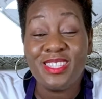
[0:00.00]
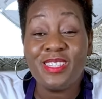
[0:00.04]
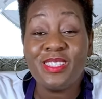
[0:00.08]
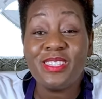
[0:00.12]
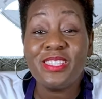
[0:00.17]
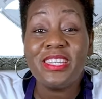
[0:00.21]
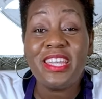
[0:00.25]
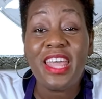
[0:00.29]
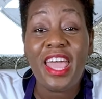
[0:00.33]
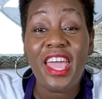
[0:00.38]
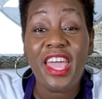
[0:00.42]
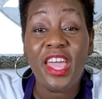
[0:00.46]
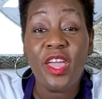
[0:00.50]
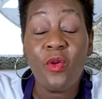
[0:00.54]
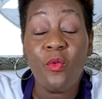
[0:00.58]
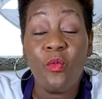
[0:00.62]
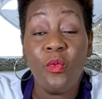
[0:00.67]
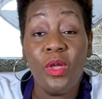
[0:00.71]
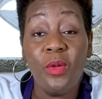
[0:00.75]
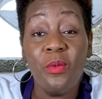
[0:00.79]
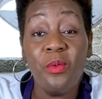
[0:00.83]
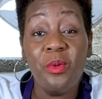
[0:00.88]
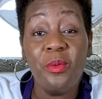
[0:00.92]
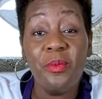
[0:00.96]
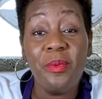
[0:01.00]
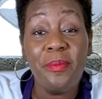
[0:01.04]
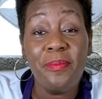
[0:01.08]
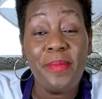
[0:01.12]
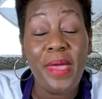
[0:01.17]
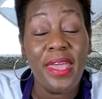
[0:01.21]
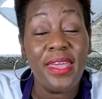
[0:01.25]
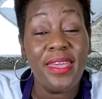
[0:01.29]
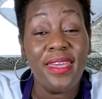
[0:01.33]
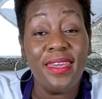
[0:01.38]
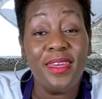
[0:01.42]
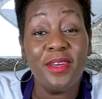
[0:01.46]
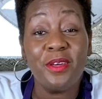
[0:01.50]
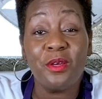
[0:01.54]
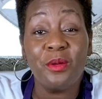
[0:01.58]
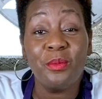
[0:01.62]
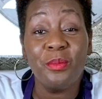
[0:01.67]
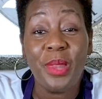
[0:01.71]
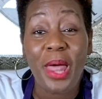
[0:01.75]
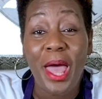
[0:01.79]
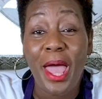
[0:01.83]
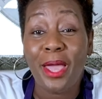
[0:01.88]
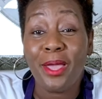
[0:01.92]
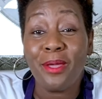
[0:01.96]
today we will be making a
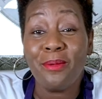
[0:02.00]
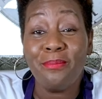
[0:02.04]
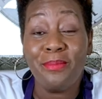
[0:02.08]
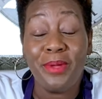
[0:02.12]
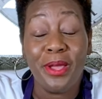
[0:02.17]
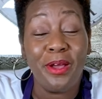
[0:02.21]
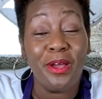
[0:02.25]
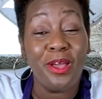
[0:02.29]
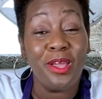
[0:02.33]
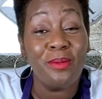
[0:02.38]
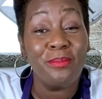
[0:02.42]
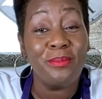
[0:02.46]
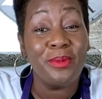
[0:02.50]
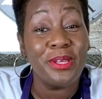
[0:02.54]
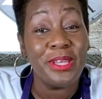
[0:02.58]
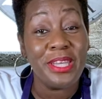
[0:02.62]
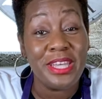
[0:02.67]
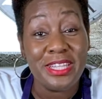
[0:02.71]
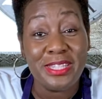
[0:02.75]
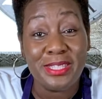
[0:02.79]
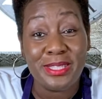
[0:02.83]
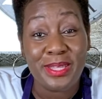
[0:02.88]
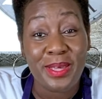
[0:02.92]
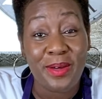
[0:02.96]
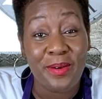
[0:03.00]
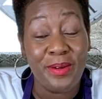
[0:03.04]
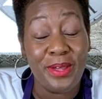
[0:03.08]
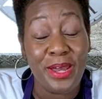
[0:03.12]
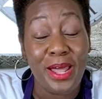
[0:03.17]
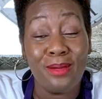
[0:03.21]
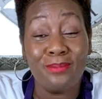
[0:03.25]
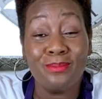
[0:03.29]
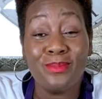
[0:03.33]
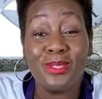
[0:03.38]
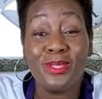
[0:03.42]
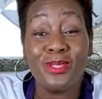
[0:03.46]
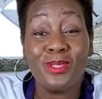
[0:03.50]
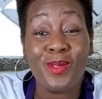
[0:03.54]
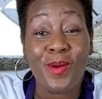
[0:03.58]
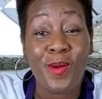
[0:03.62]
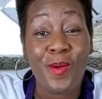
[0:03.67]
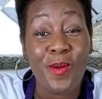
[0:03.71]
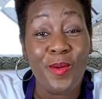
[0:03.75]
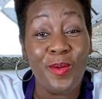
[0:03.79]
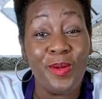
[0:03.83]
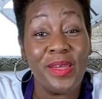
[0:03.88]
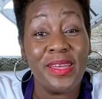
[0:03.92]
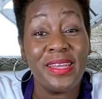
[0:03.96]
Blackberry Mojito, and I'm
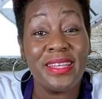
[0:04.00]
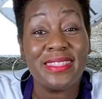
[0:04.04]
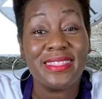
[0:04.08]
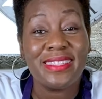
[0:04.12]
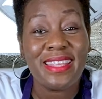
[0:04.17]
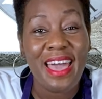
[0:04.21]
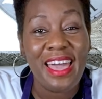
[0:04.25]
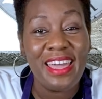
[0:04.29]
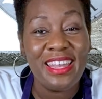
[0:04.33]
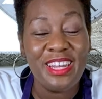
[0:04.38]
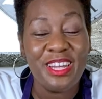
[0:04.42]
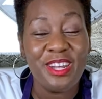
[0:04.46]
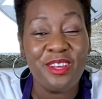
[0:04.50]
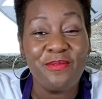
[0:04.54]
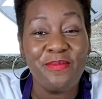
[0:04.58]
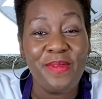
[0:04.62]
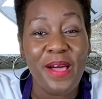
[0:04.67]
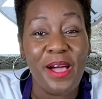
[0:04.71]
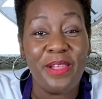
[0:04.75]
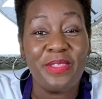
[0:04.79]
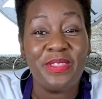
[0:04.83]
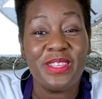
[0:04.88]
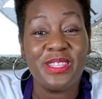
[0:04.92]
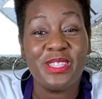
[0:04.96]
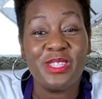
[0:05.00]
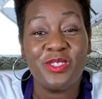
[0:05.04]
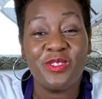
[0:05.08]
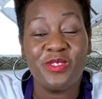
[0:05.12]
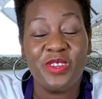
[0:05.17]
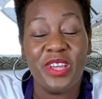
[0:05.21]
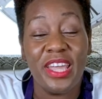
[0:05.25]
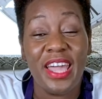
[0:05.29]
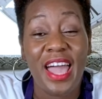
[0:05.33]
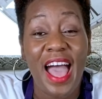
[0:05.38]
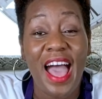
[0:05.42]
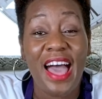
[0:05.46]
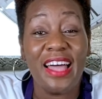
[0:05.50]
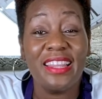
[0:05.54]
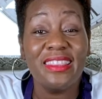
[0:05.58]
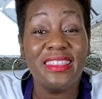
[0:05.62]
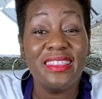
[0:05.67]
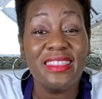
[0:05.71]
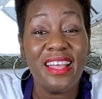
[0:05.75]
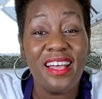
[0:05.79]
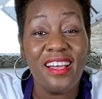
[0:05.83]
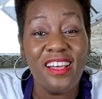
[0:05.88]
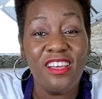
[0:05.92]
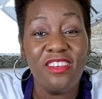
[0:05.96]
so excited about this drink. I
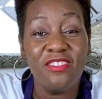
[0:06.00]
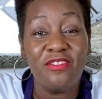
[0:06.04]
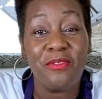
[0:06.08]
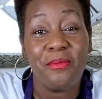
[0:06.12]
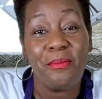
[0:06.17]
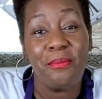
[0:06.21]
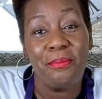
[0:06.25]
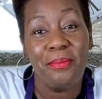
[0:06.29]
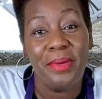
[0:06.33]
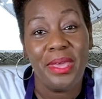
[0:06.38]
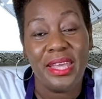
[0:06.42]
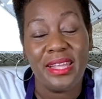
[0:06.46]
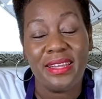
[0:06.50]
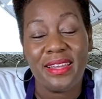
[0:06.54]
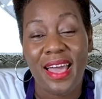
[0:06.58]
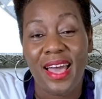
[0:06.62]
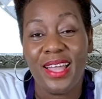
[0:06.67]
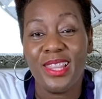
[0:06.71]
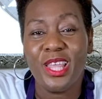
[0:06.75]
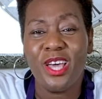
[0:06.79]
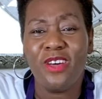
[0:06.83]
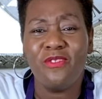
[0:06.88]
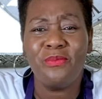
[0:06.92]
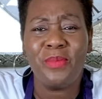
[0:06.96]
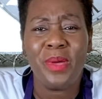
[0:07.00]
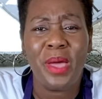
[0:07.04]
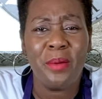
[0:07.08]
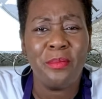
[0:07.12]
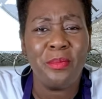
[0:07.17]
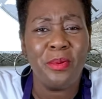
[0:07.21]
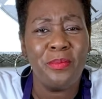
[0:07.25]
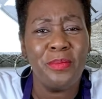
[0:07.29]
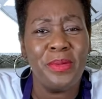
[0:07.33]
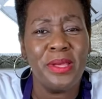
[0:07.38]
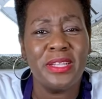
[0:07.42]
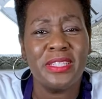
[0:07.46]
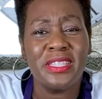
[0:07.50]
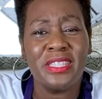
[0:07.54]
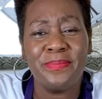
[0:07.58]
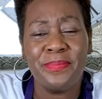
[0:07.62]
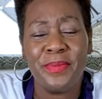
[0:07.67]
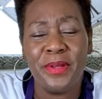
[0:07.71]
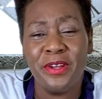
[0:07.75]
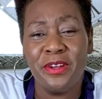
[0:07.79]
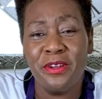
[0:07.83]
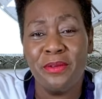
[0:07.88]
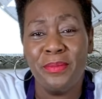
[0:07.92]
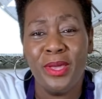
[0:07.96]
love mint. I love peppermint,
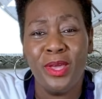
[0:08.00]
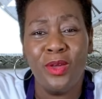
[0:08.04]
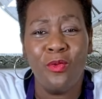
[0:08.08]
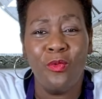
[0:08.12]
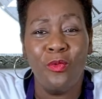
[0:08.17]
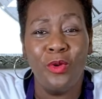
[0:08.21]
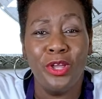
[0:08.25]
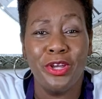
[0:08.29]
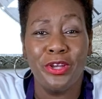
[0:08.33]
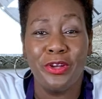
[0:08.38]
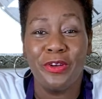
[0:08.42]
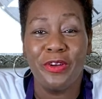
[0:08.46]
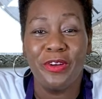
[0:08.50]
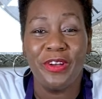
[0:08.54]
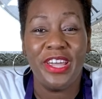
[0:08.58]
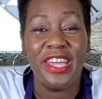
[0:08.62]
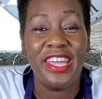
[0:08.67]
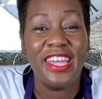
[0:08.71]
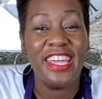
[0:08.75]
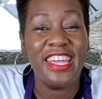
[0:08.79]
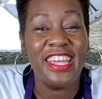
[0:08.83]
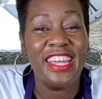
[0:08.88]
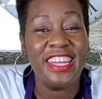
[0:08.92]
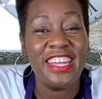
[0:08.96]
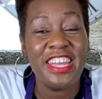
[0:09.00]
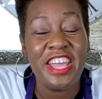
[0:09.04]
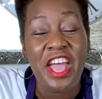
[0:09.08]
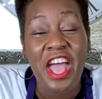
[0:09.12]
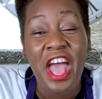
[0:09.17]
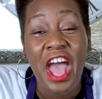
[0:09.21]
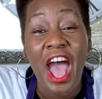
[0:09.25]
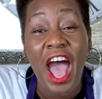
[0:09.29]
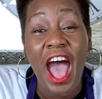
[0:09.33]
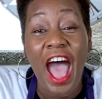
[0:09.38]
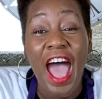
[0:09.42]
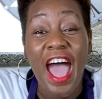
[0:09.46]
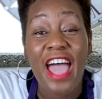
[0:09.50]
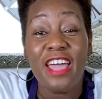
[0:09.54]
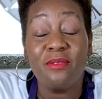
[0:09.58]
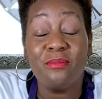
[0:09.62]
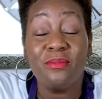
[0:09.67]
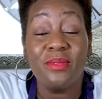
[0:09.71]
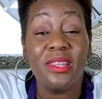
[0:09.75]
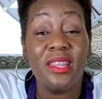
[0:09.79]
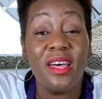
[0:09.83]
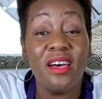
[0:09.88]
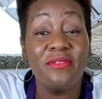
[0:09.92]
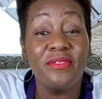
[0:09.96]
spearmint, wintergreen. I
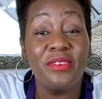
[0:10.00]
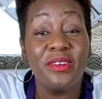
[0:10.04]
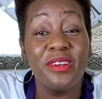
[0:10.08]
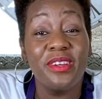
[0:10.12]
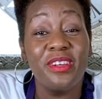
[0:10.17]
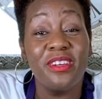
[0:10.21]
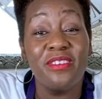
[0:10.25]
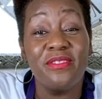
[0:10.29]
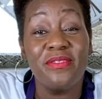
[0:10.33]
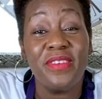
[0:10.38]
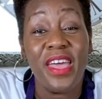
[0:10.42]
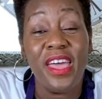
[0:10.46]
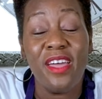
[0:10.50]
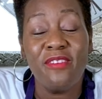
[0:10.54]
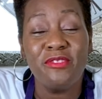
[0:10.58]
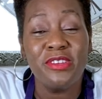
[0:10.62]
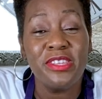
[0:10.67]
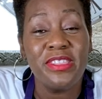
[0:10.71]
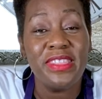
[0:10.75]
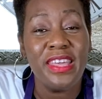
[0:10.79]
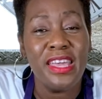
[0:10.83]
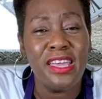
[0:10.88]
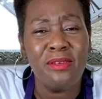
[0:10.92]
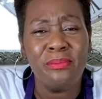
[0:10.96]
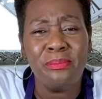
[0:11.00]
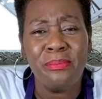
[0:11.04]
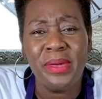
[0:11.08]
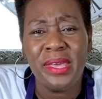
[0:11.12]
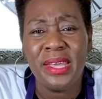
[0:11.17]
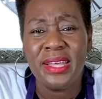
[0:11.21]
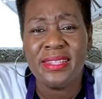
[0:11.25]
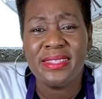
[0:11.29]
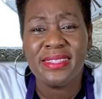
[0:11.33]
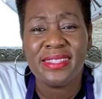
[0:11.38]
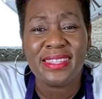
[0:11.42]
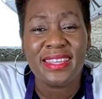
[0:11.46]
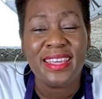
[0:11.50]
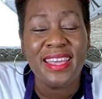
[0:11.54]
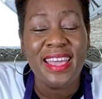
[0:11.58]
am a lover of everything mint,